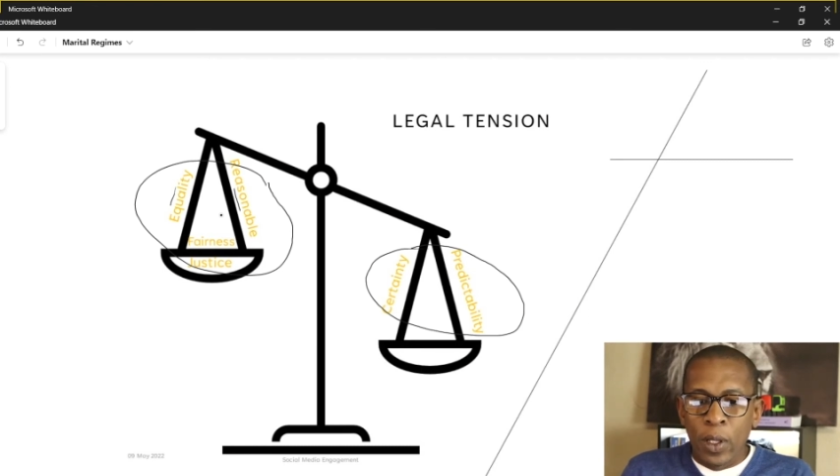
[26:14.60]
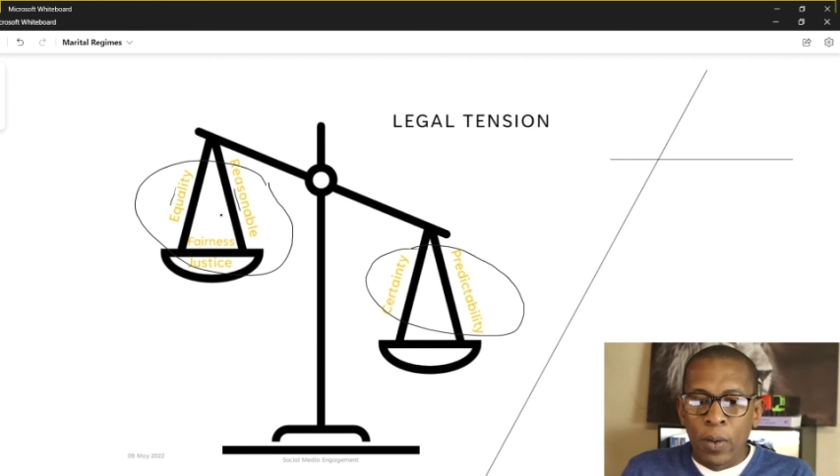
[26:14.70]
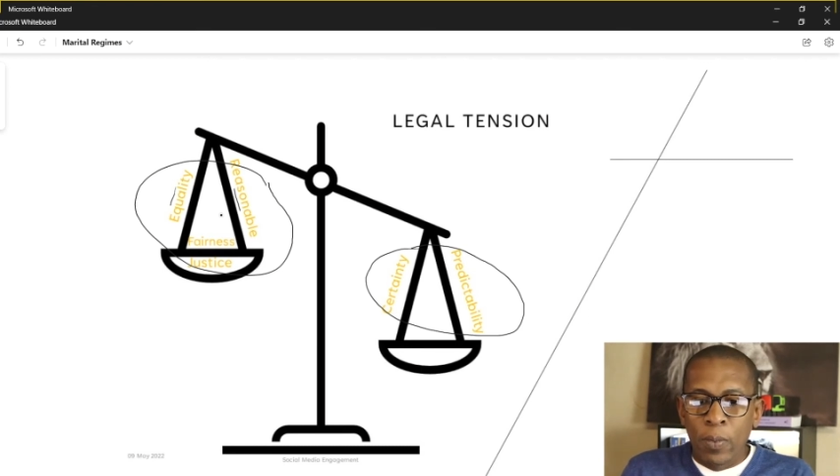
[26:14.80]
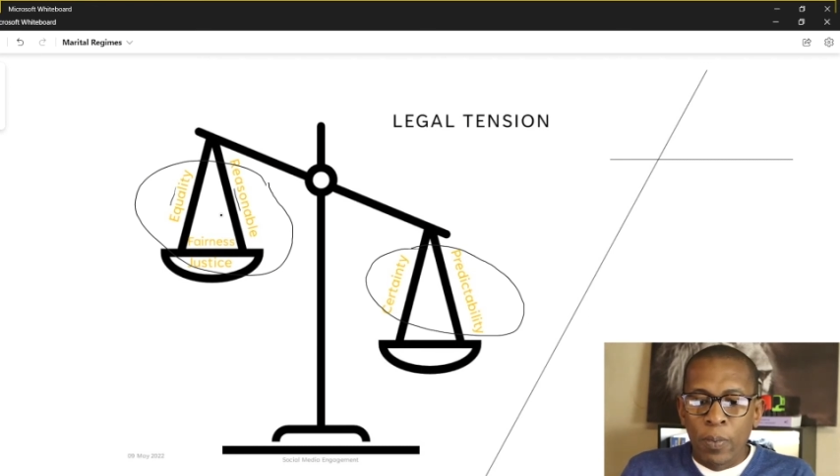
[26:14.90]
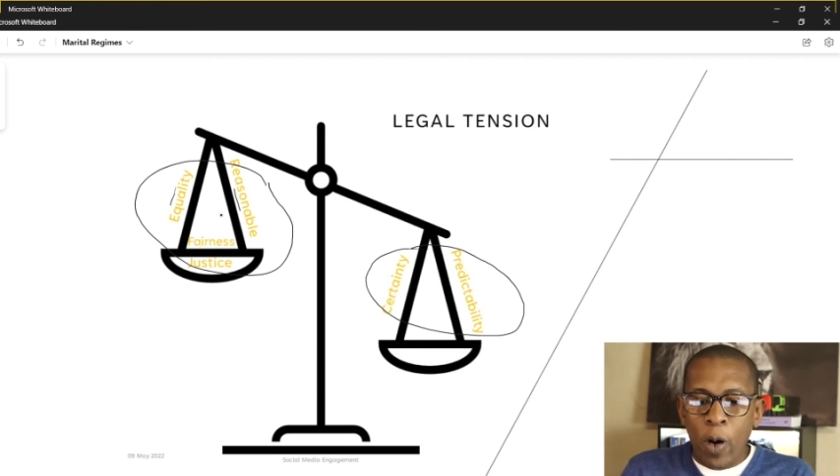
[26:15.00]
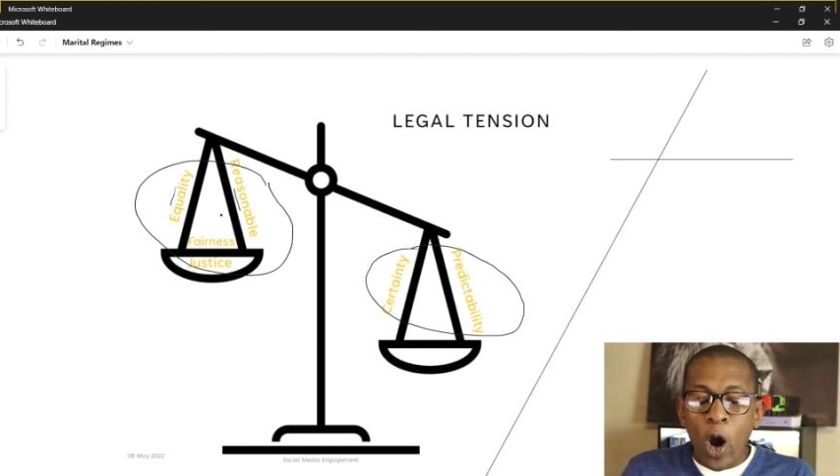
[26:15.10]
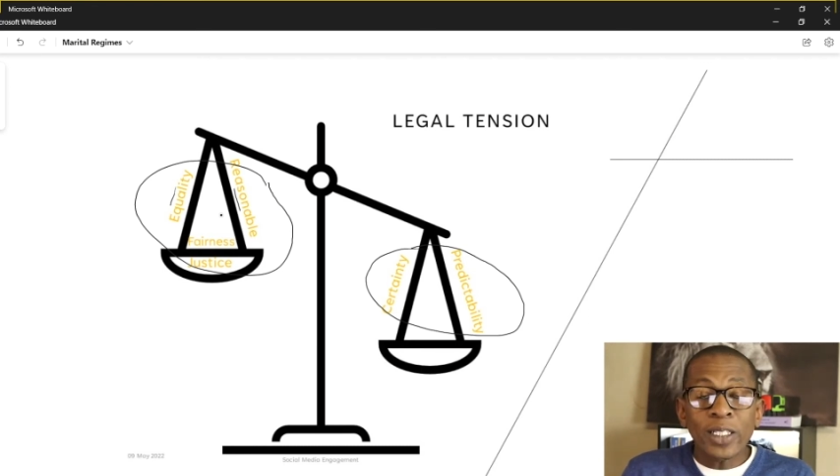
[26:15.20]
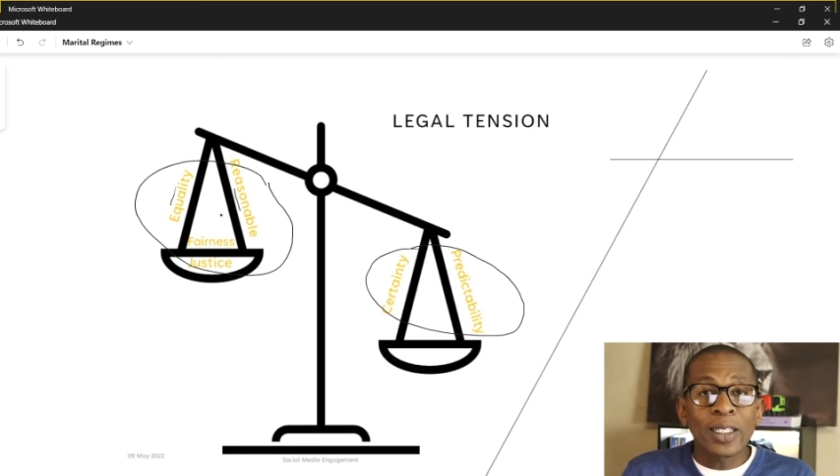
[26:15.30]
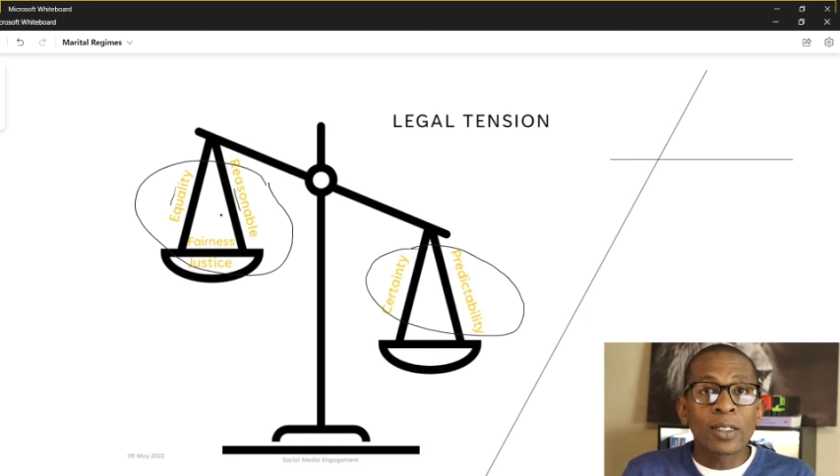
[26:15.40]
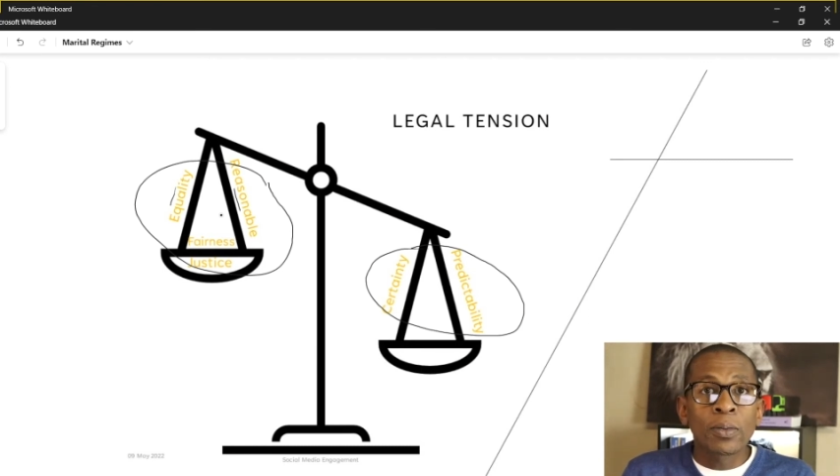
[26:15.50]

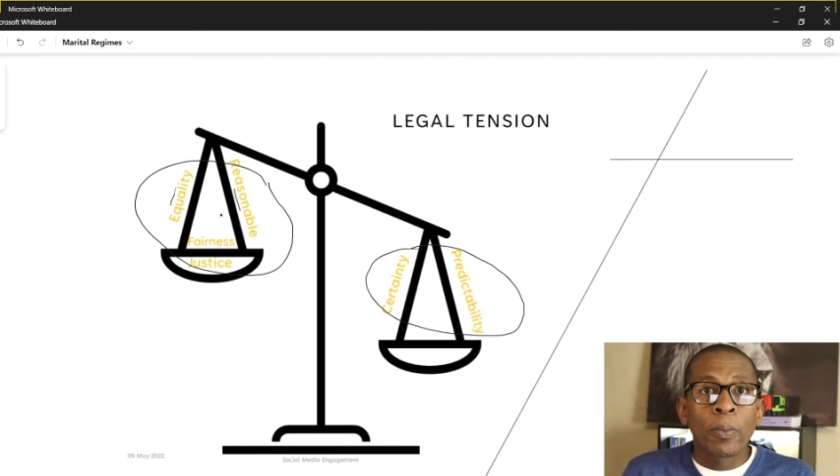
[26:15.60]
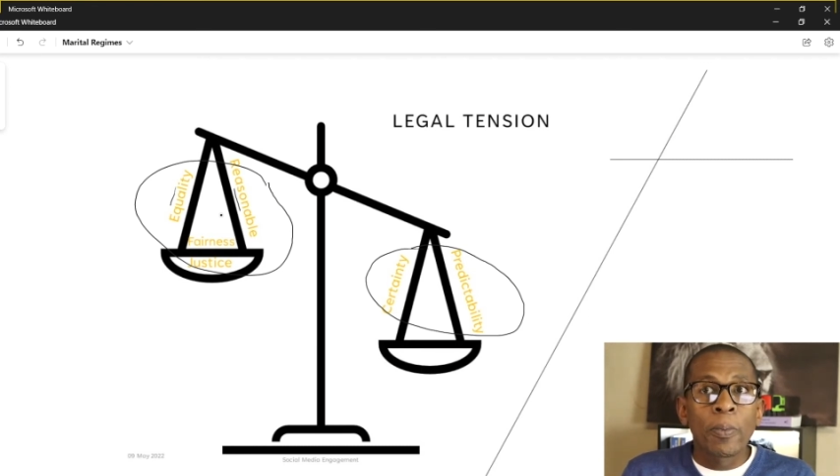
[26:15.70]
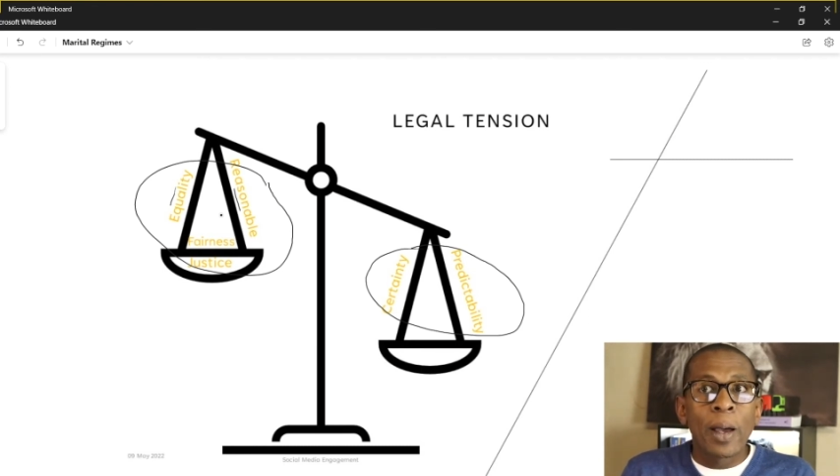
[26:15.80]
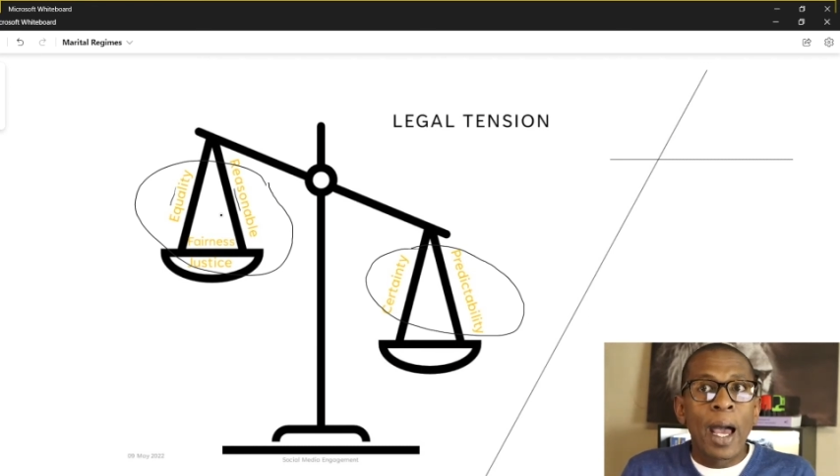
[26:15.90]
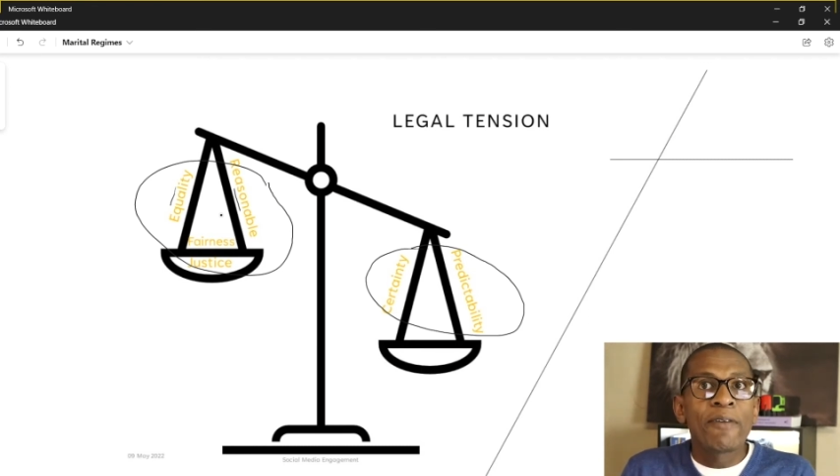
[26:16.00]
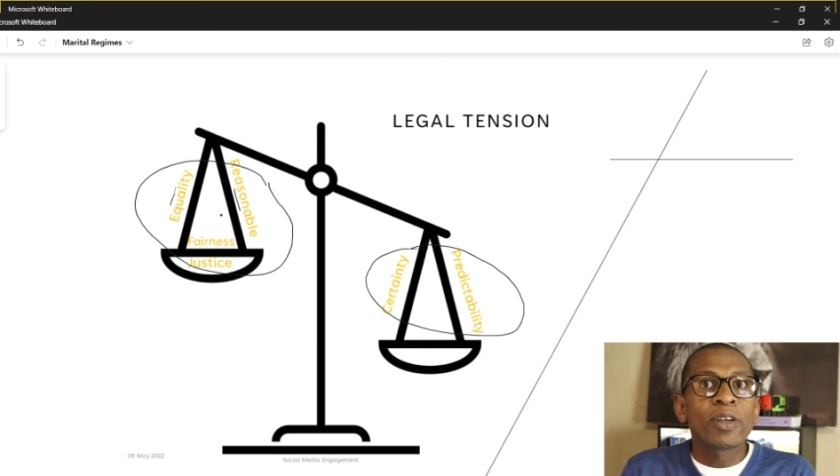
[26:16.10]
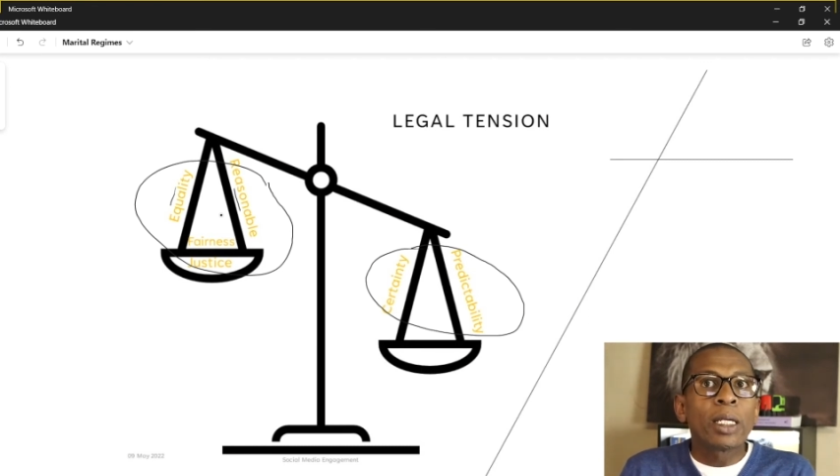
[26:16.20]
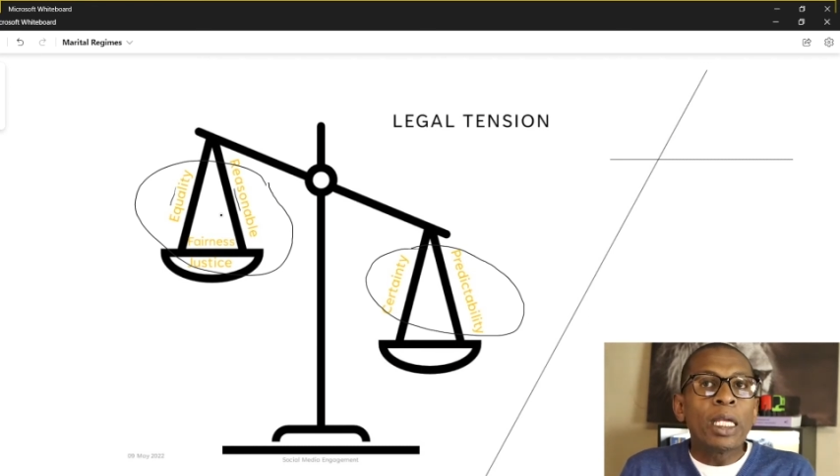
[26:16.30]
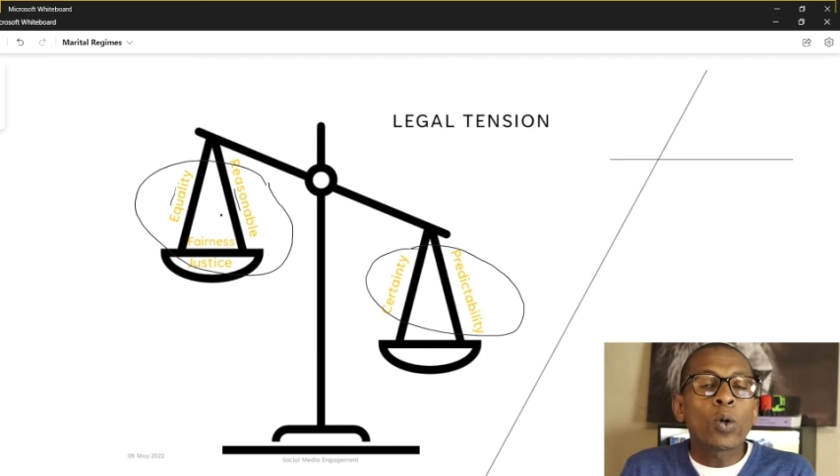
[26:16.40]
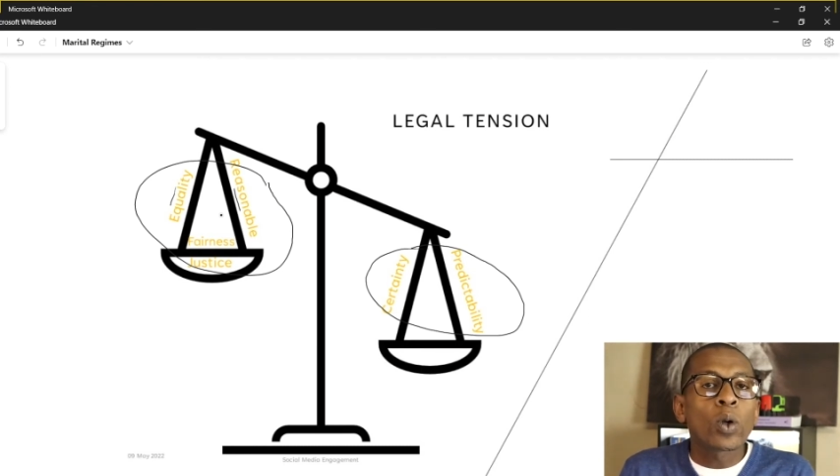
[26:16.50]
parties having
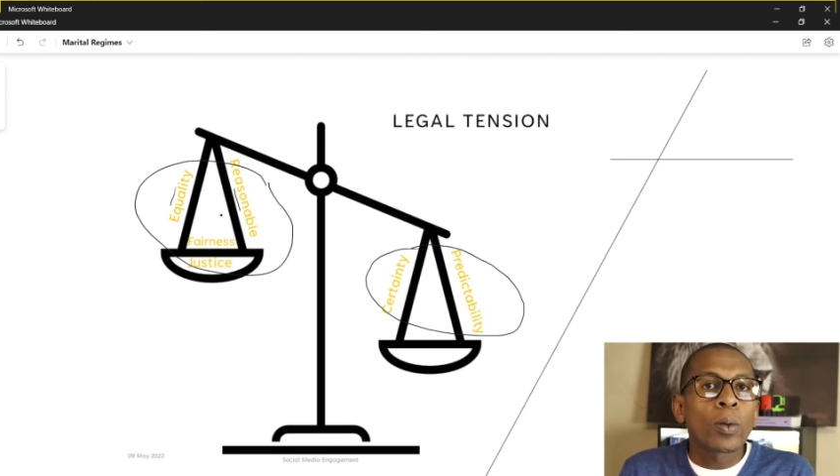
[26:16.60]
equal